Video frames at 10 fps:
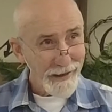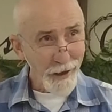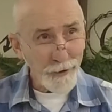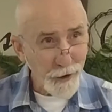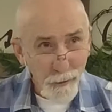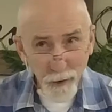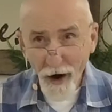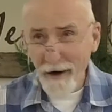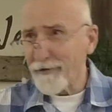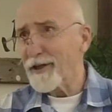Here's your
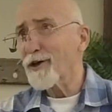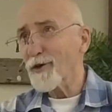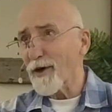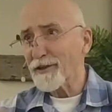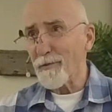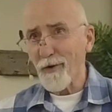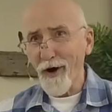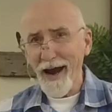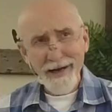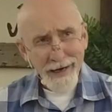prayer. If you don't know what to
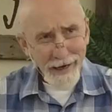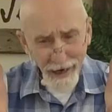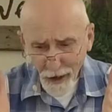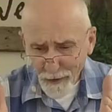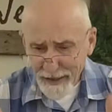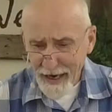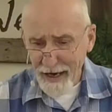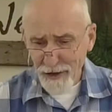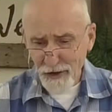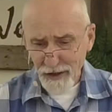pray, here it
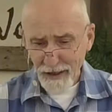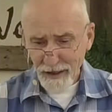is.